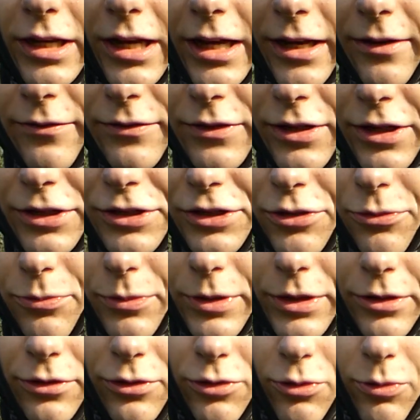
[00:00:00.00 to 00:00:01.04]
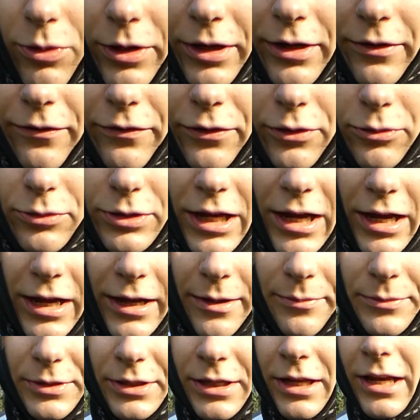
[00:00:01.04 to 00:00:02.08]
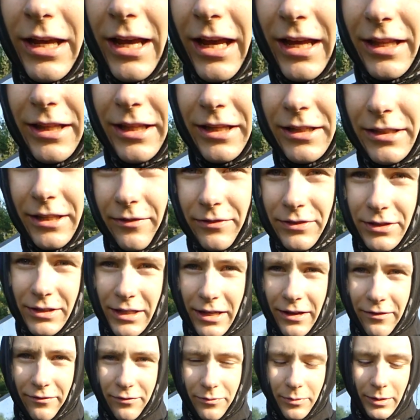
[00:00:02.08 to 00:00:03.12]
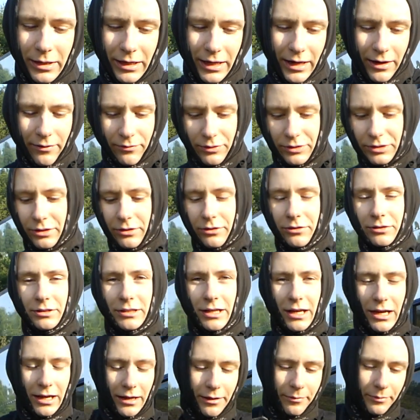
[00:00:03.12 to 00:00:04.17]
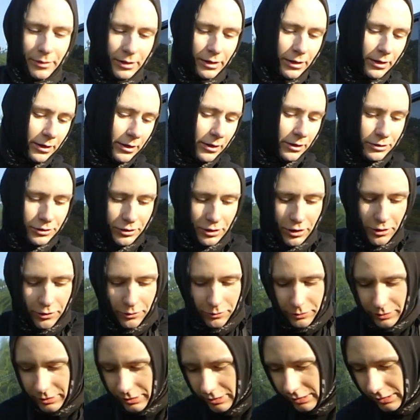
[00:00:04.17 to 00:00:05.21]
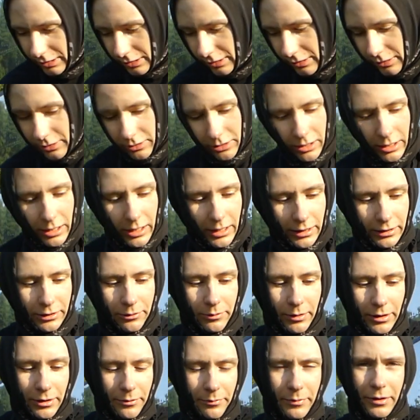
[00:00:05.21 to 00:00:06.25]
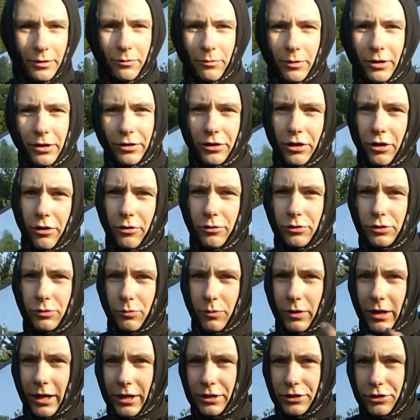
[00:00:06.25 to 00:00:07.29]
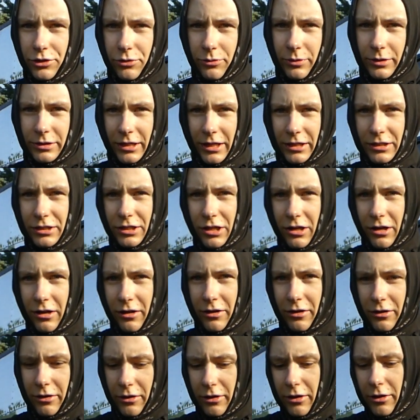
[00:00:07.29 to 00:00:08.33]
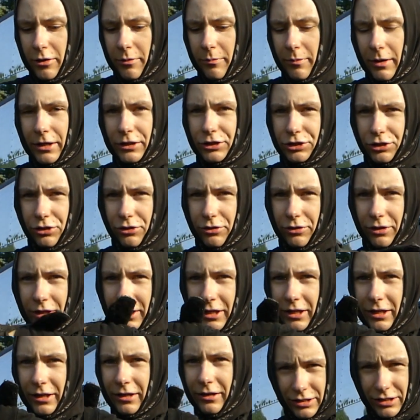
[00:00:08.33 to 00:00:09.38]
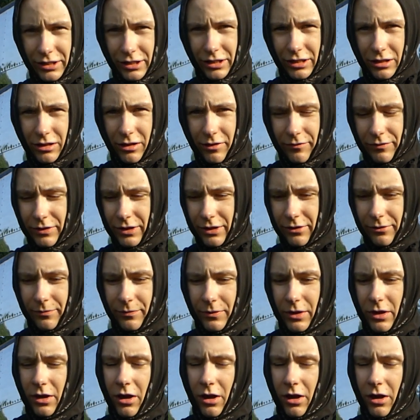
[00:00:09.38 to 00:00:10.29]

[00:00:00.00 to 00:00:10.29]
I've touched the wheel quite a few times, and these have saved me every single time. So, highly recommend wearing those. What I do is I tuck my shirt into the glove there.